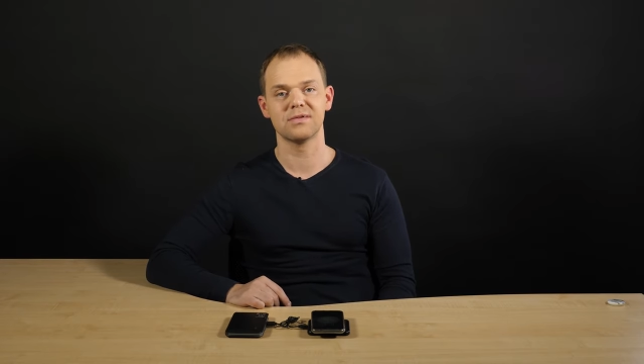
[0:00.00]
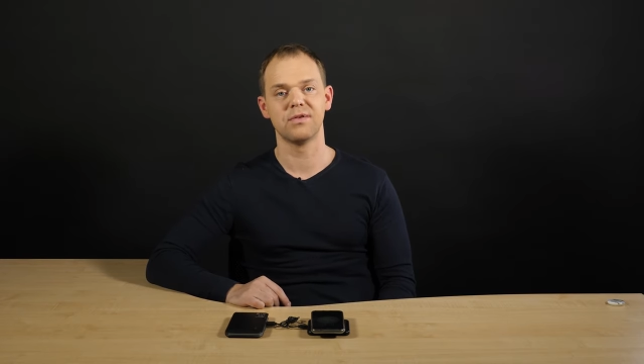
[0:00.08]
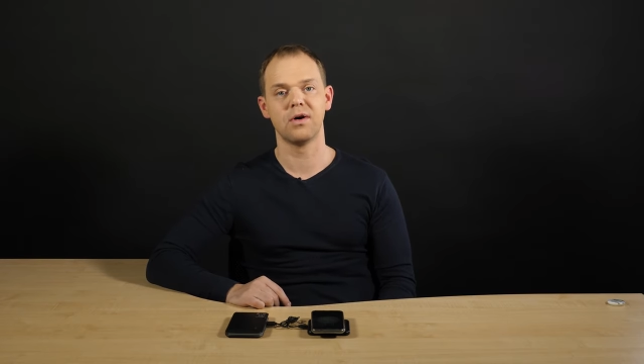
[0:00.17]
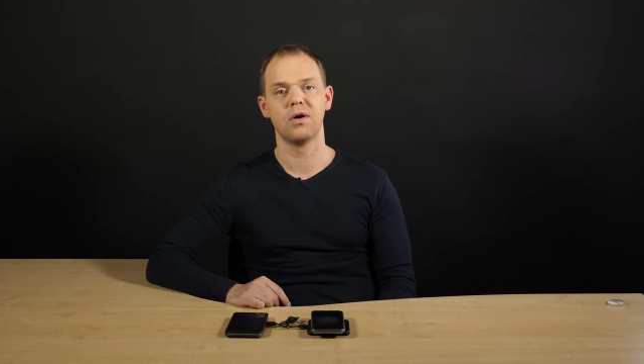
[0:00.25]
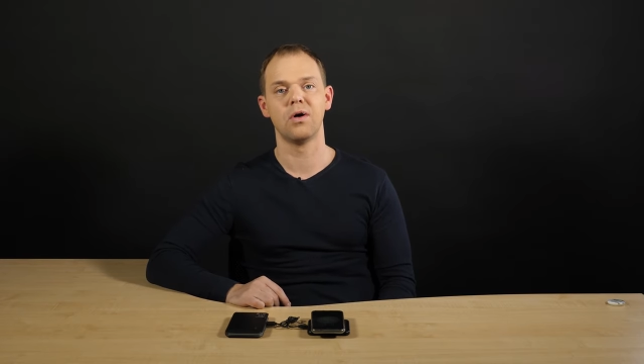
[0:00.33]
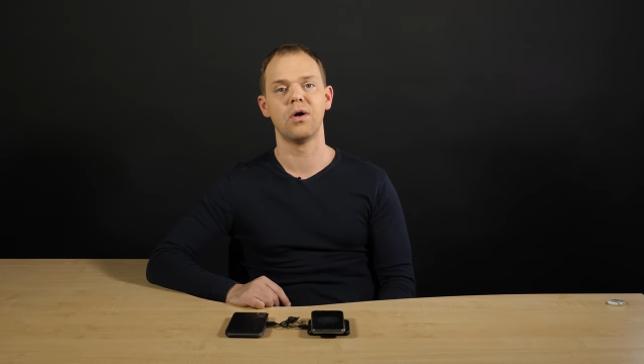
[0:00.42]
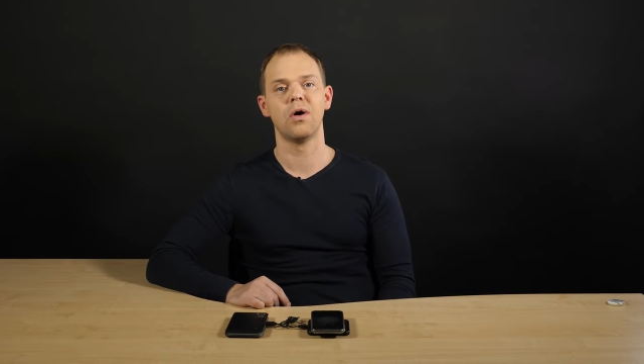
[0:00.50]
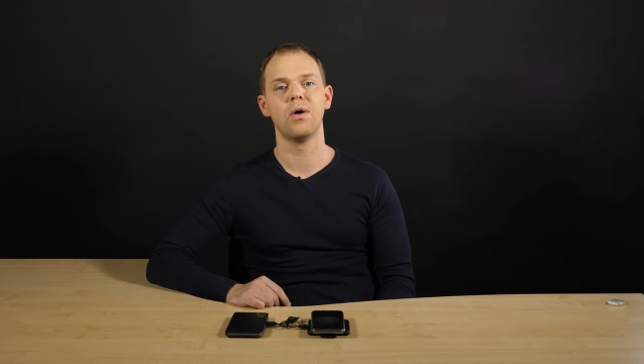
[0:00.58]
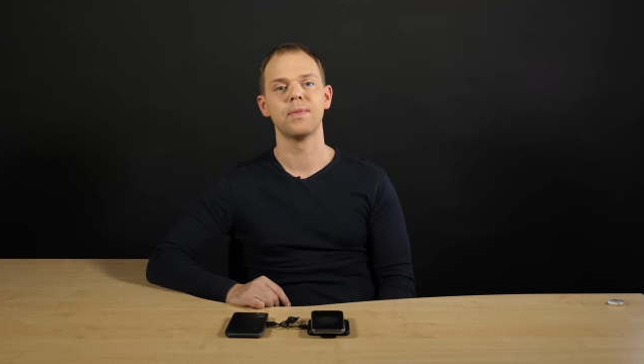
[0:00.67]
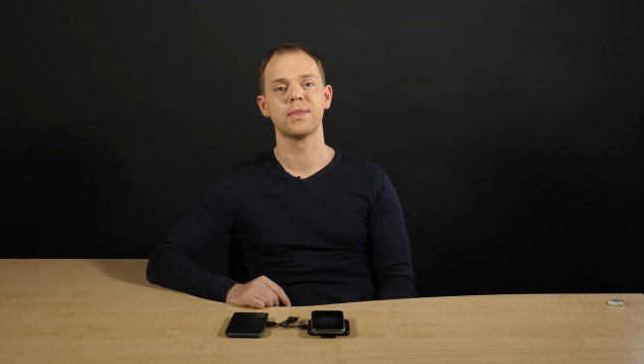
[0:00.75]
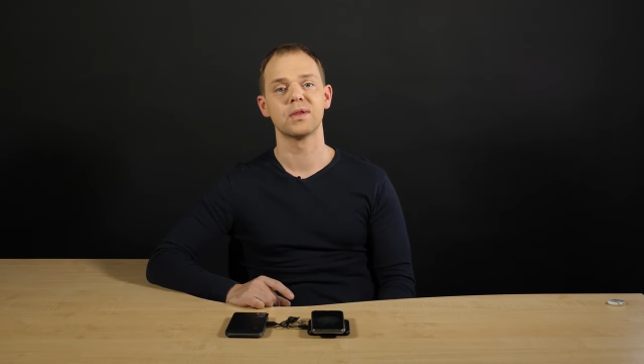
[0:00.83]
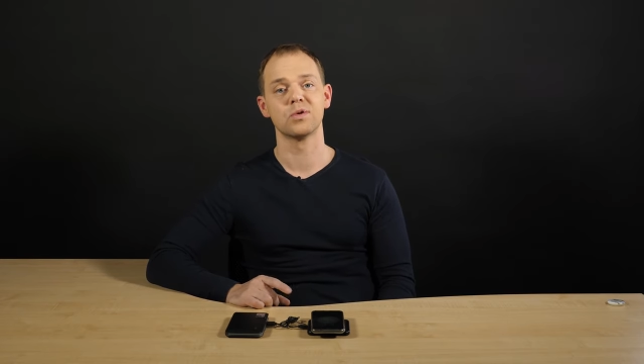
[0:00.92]

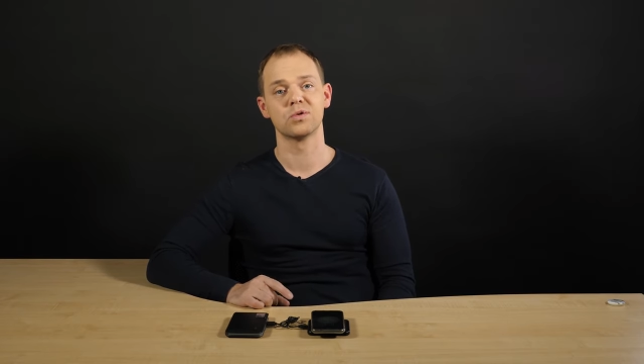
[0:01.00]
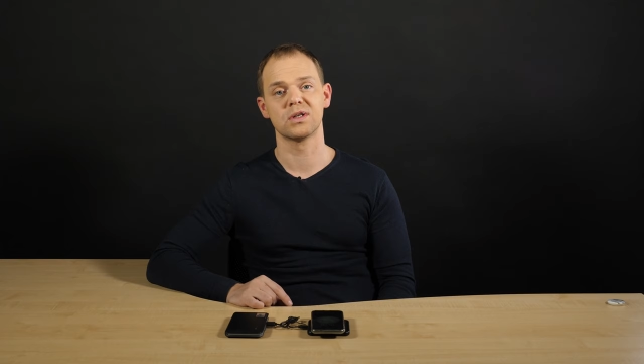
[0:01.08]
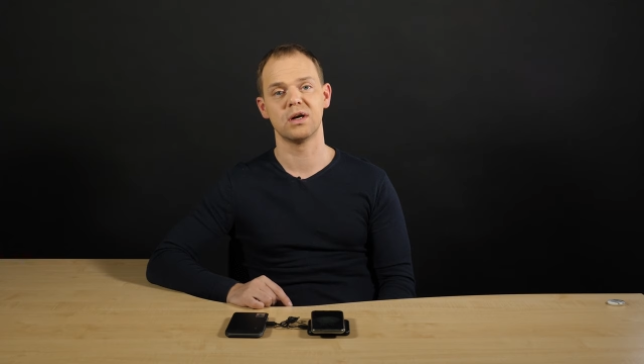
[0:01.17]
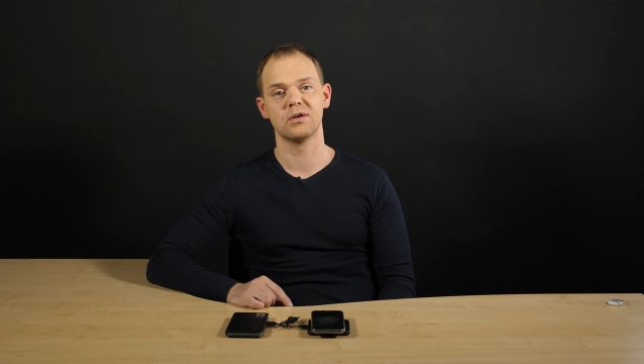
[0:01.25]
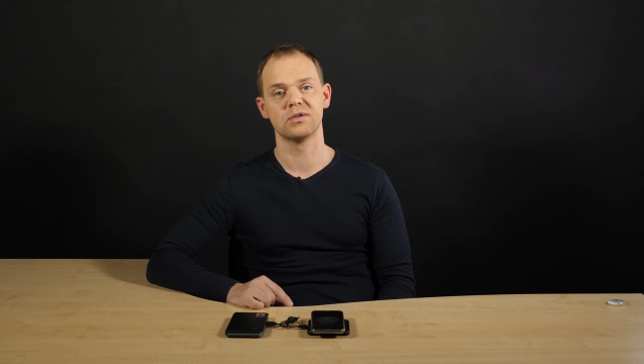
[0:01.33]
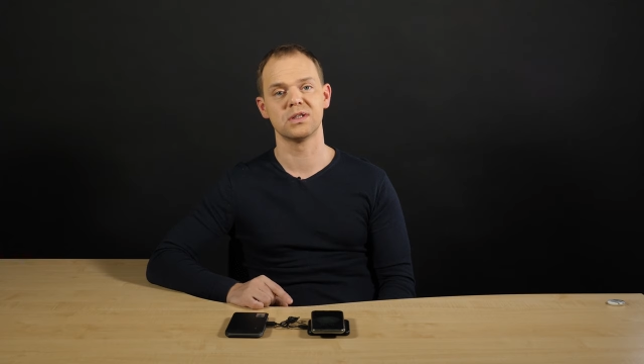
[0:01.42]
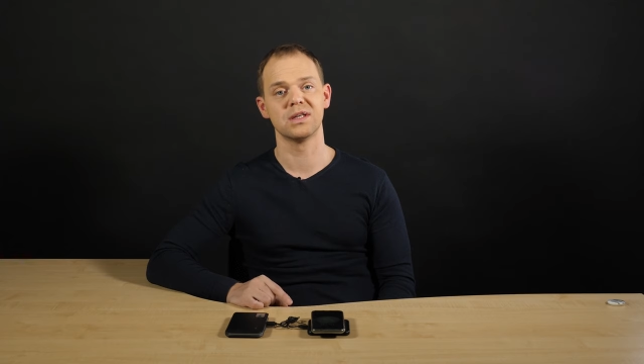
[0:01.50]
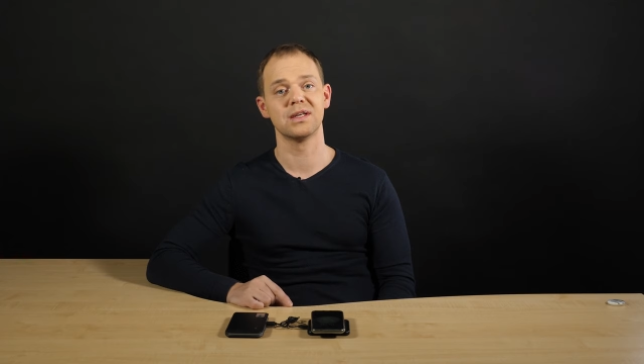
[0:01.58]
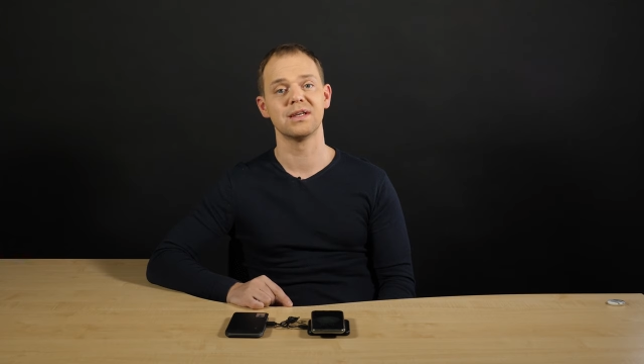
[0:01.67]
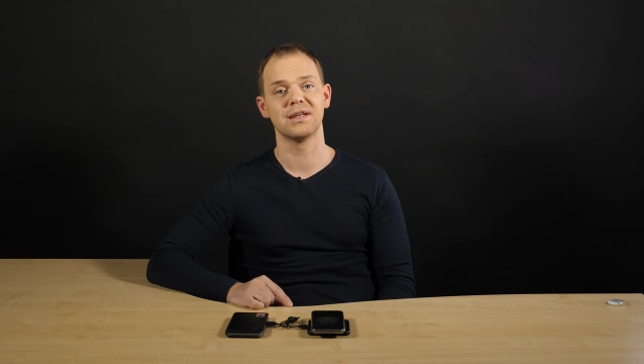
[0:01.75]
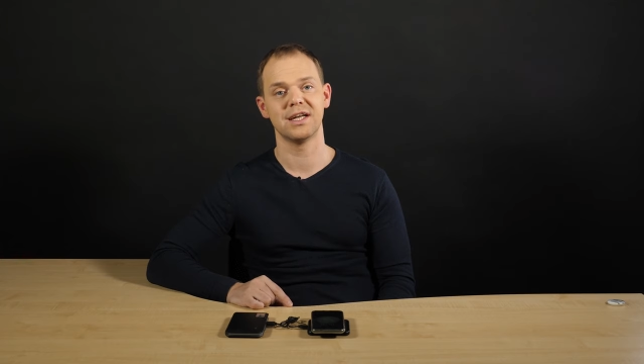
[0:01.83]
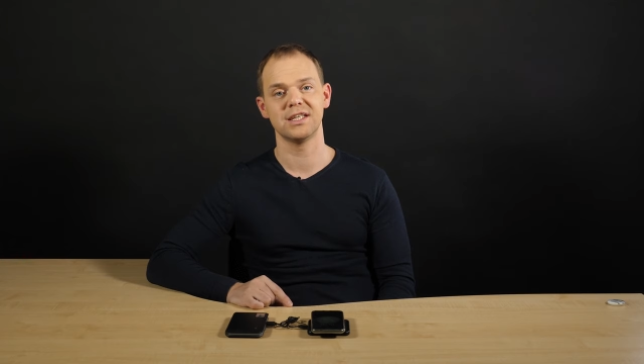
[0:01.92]
for
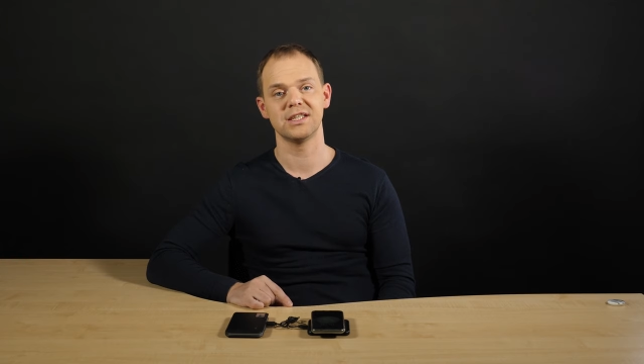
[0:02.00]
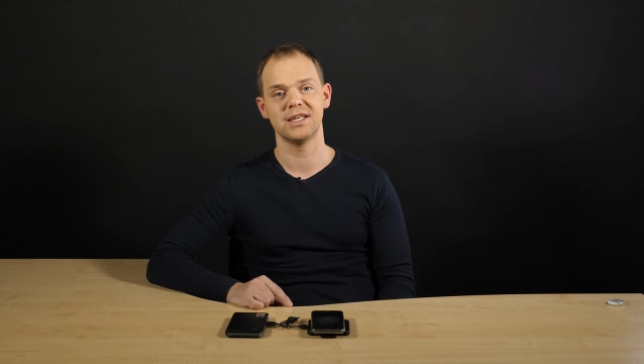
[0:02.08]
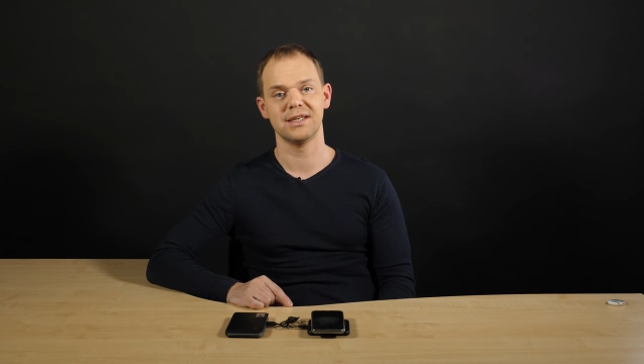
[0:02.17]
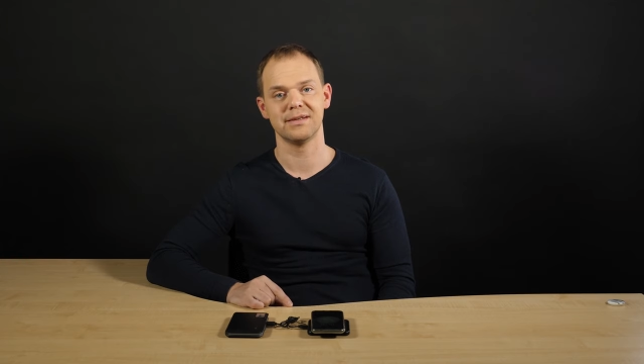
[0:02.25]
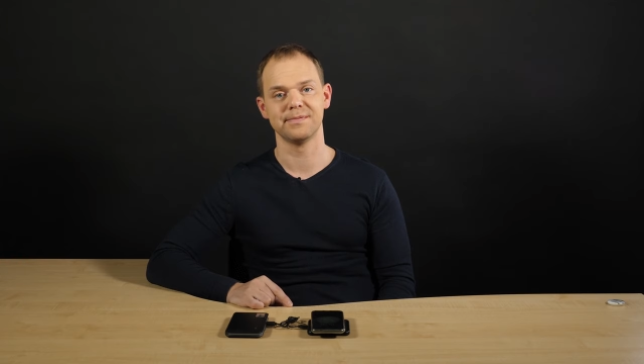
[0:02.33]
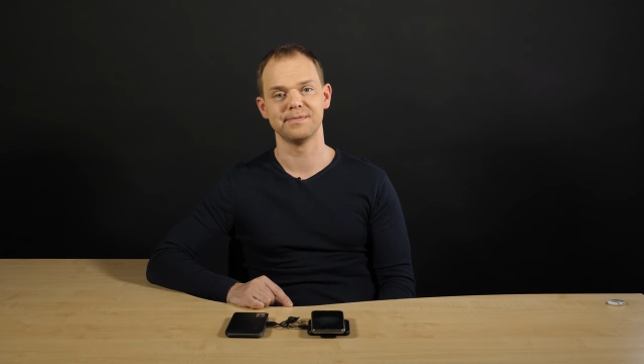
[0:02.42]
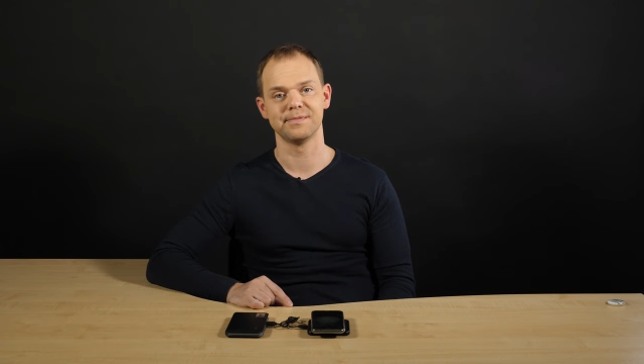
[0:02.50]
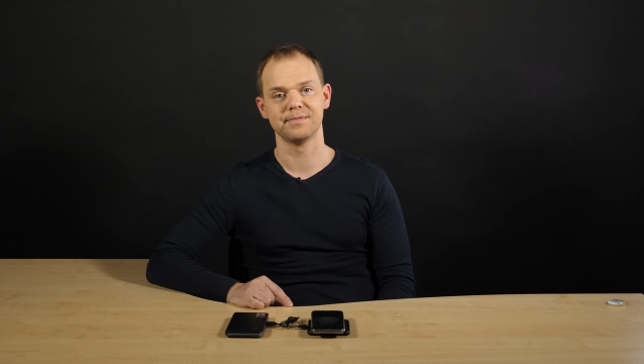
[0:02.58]
2019.